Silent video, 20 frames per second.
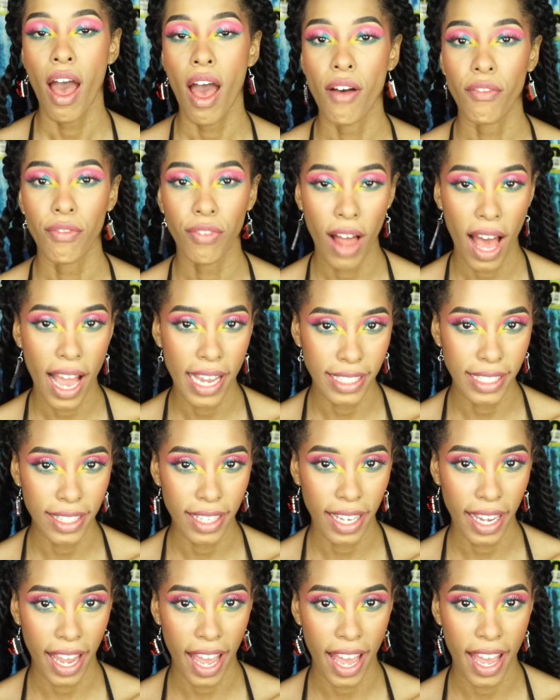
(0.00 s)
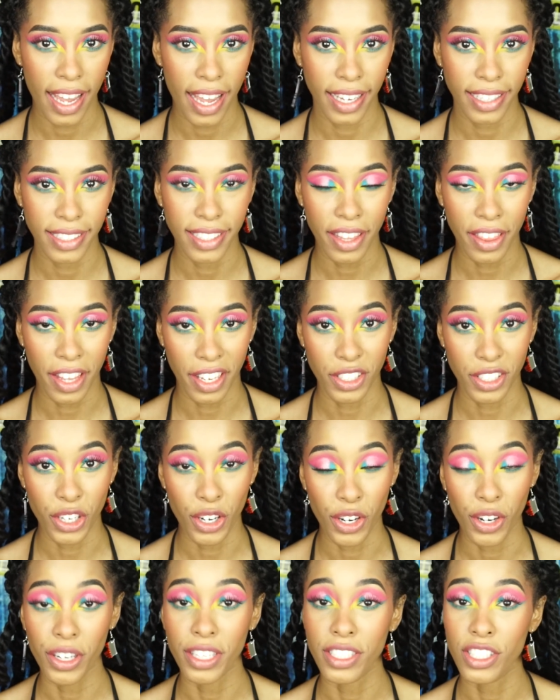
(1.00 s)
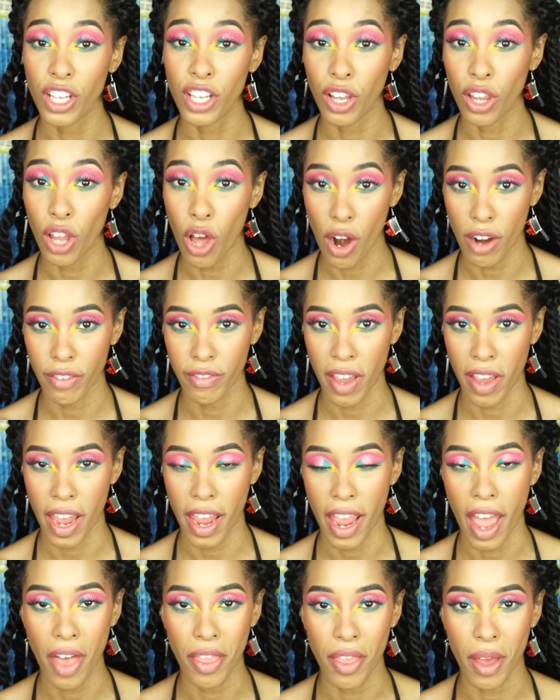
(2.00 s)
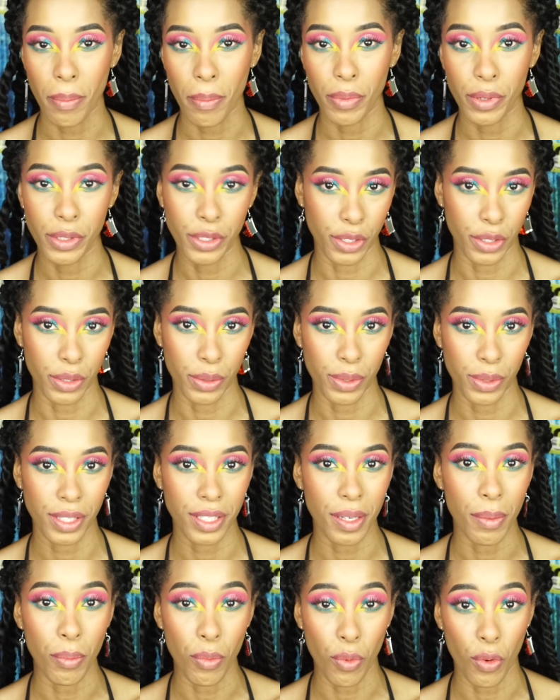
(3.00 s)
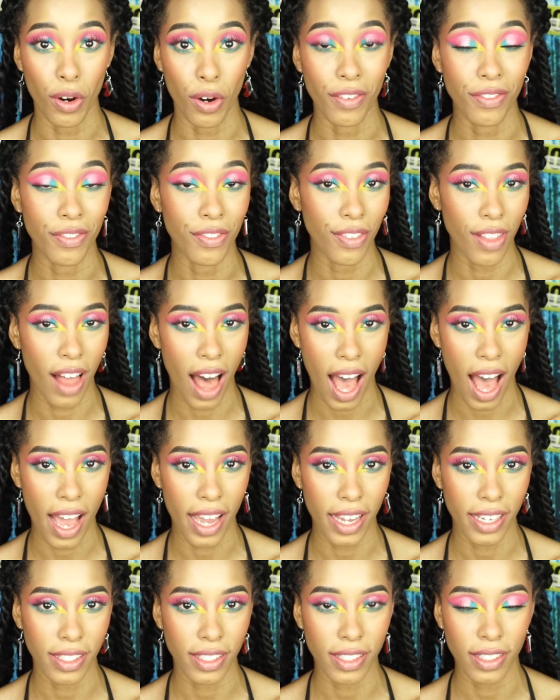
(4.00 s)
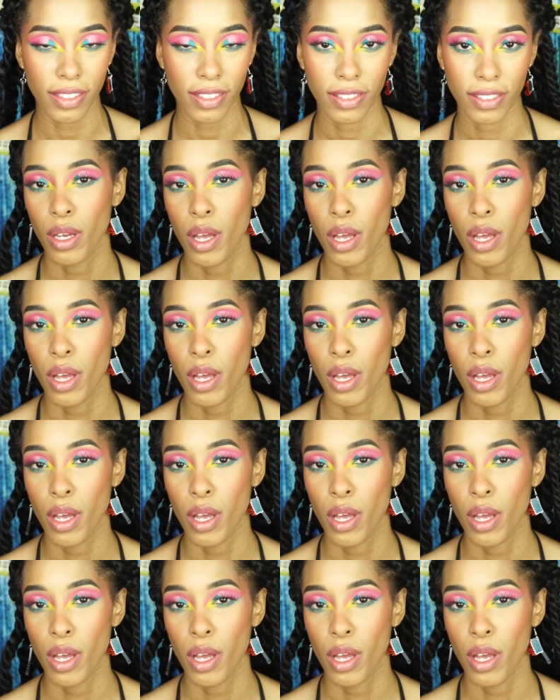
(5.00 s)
Flies lay eggs that turn into larvae that produce more flies.